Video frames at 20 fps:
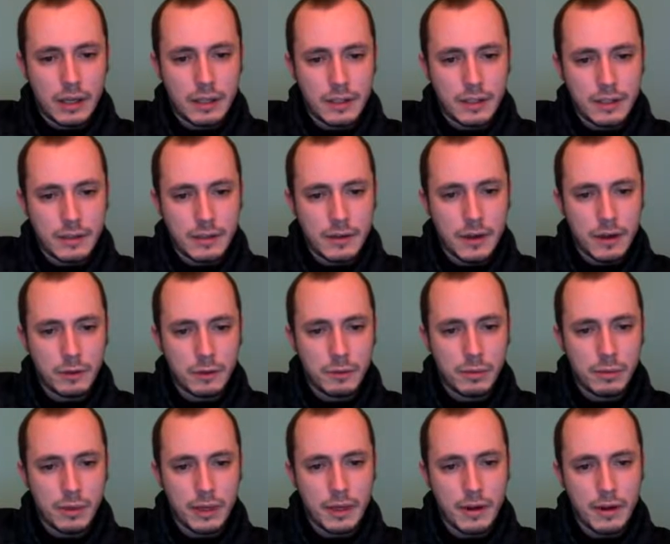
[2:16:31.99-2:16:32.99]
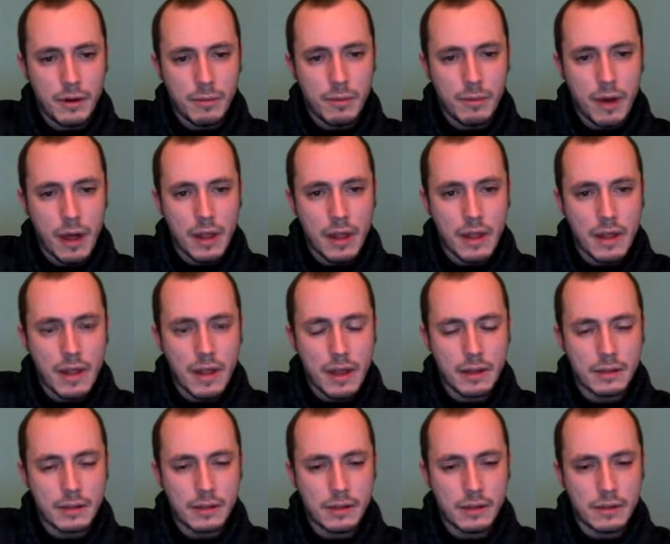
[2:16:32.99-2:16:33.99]
to outplay your opponent and then
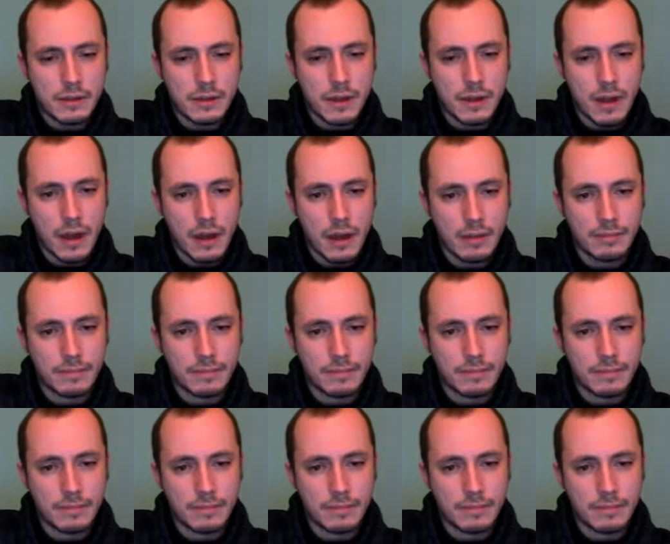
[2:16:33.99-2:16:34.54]
to lose the game.